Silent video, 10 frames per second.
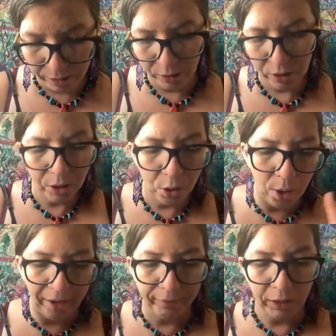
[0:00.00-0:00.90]
so
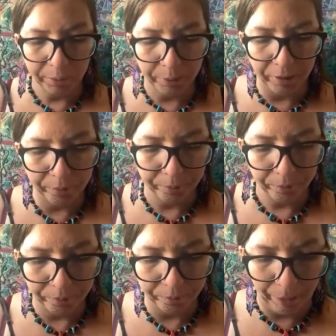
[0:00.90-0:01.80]
I've talked about
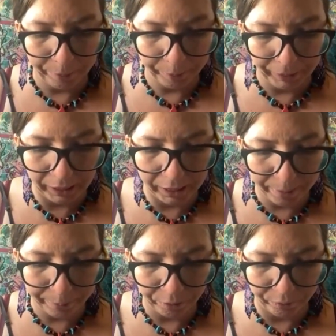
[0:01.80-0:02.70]
peppermint in a
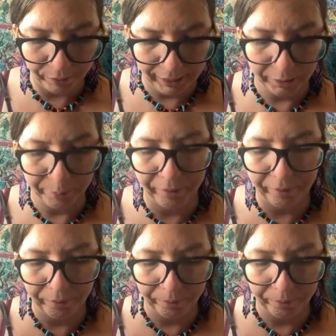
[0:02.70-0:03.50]
number of ways, but